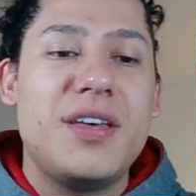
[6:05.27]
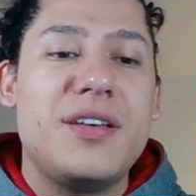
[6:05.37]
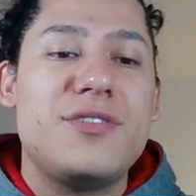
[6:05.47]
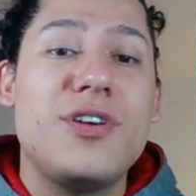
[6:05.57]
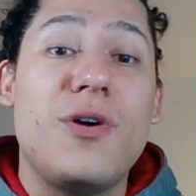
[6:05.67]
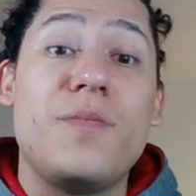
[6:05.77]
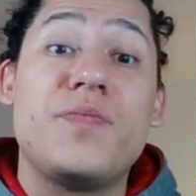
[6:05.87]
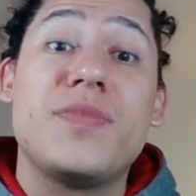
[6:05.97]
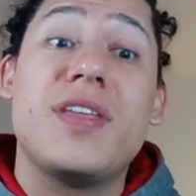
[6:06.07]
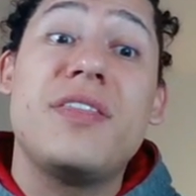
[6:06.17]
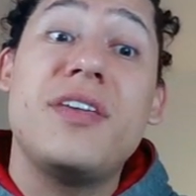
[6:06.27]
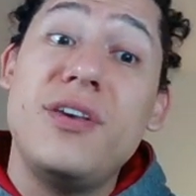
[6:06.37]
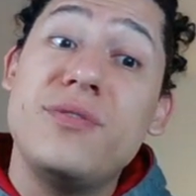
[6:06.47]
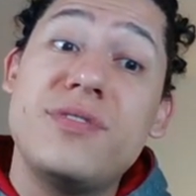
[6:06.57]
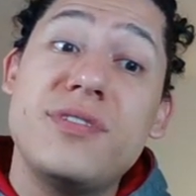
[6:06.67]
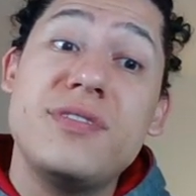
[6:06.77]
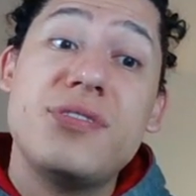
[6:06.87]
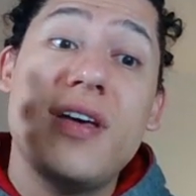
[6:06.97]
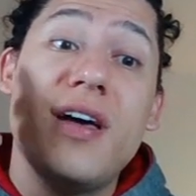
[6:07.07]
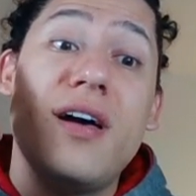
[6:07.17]
So, the
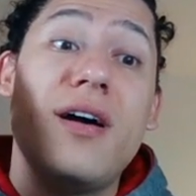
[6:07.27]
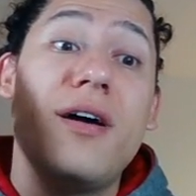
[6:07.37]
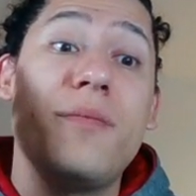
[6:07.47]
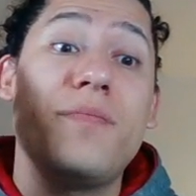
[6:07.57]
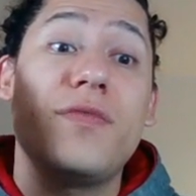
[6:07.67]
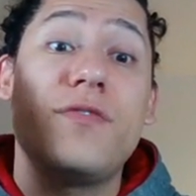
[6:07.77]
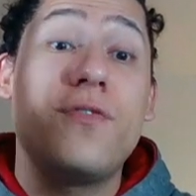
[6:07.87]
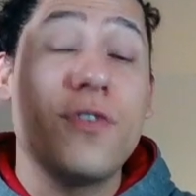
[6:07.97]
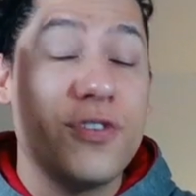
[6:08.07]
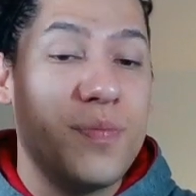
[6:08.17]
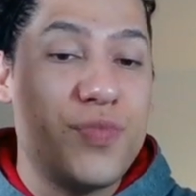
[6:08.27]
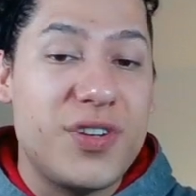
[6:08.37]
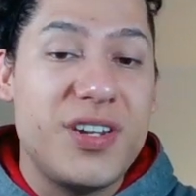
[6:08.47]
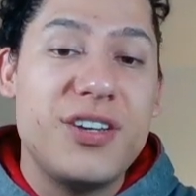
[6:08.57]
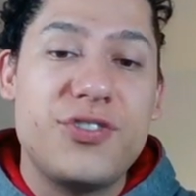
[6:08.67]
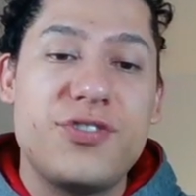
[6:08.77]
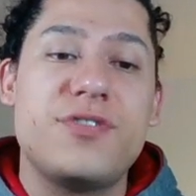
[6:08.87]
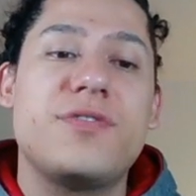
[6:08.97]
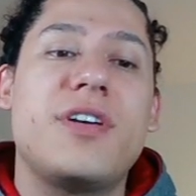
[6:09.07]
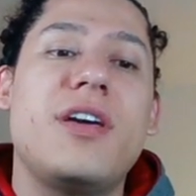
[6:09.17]
uses for the
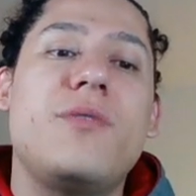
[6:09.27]
prediction, okay?